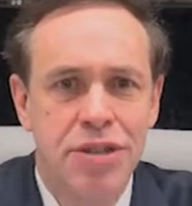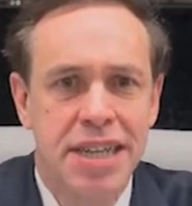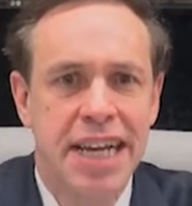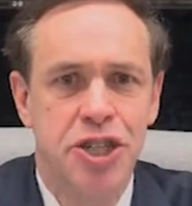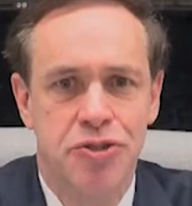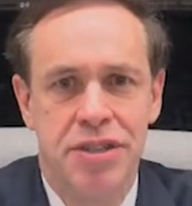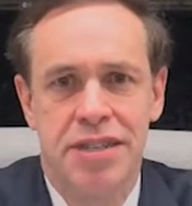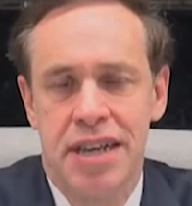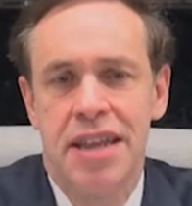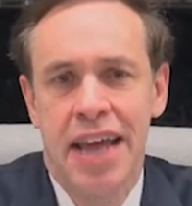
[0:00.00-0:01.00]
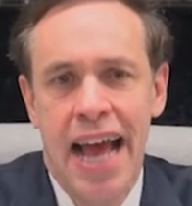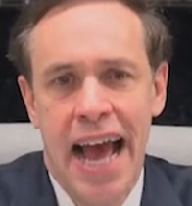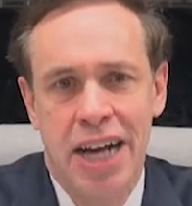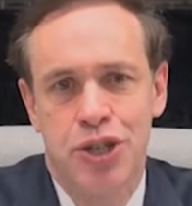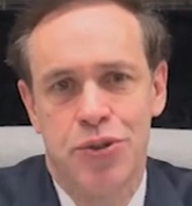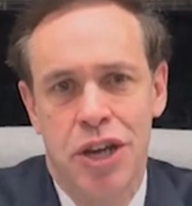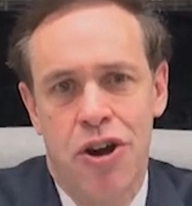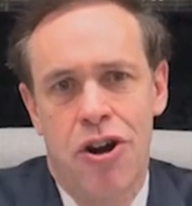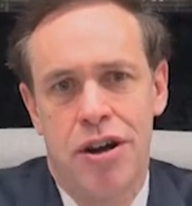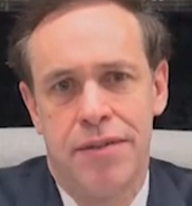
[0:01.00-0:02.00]
dangerous they actually
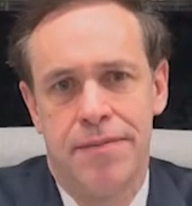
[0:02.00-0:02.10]
are.